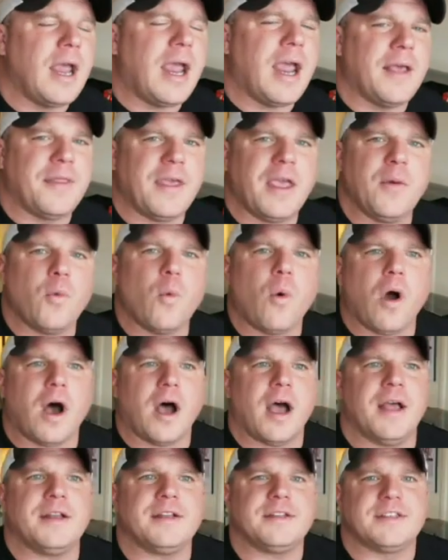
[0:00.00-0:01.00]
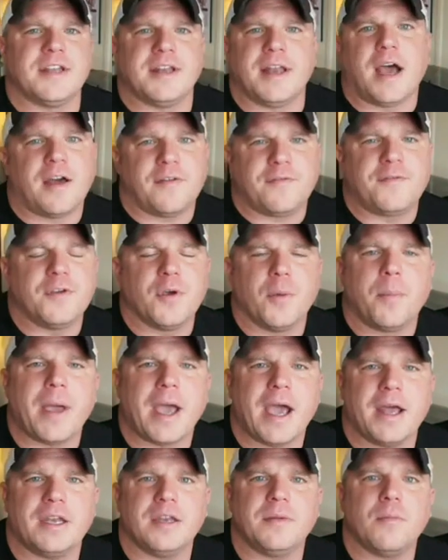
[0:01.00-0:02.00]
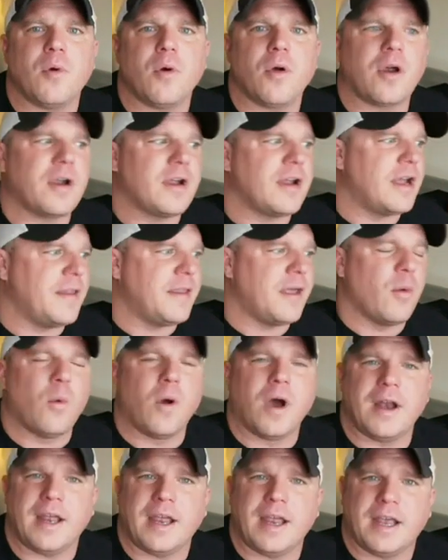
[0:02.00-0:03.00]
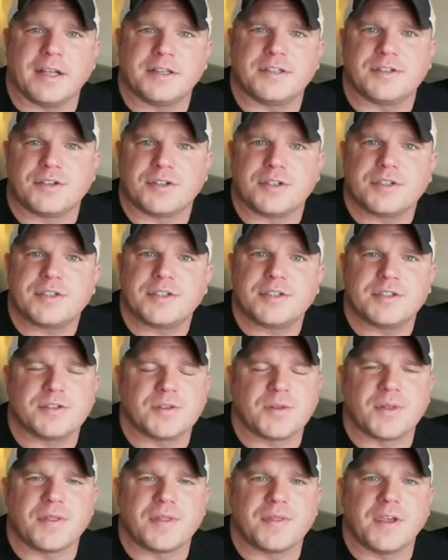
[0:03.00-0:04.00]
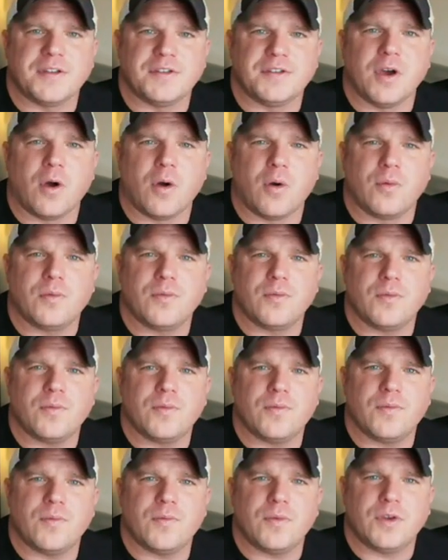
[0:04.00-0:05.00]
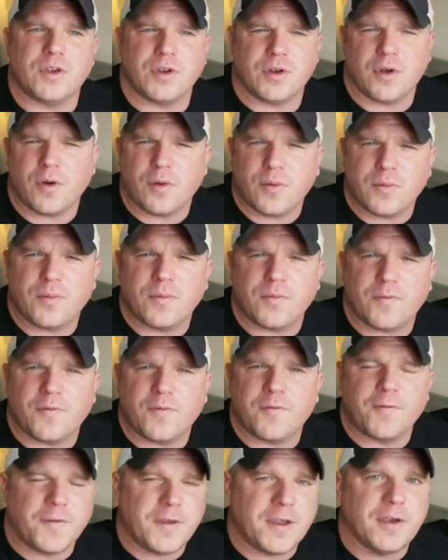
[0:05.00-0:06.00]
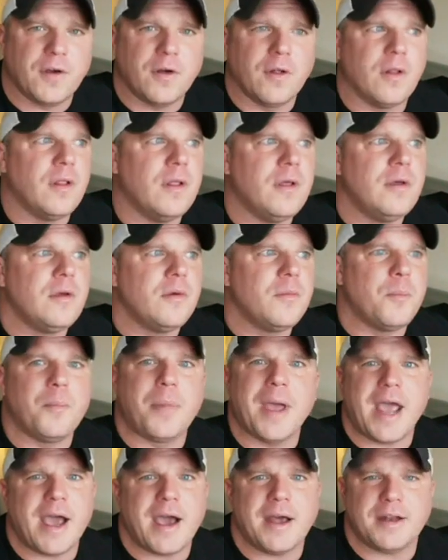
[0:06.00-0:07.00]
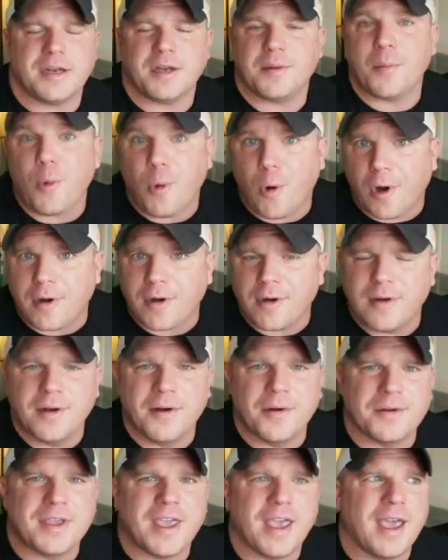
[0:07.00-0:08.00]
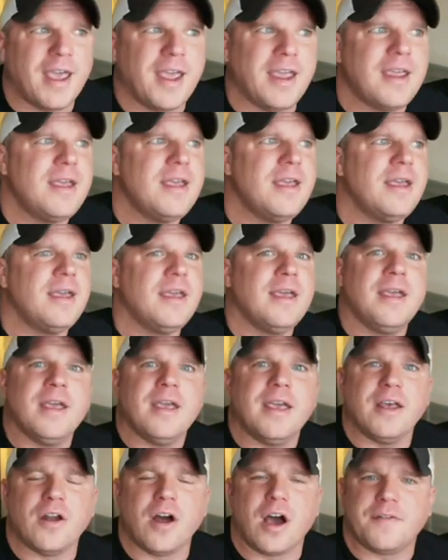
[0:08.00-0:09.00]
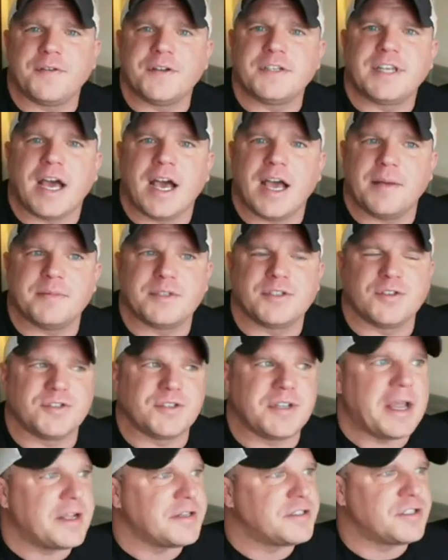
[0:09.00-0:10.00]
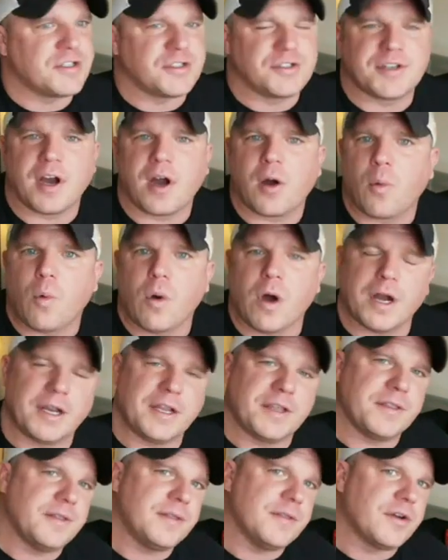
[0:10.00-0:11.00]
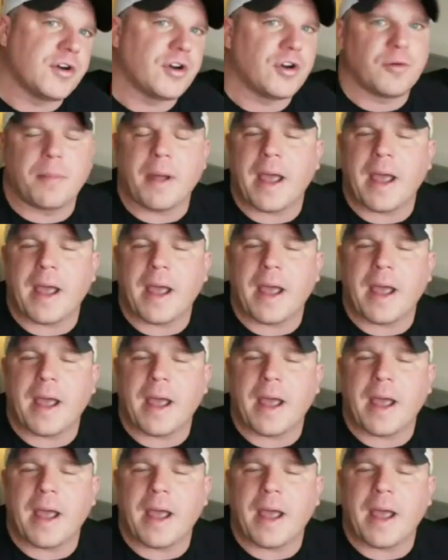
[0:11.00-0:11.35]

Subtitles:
and they want to not feel bad anymore. And they want answers so that they don't, feel bad anymore. Okay. And oftentimes those answers are wanting her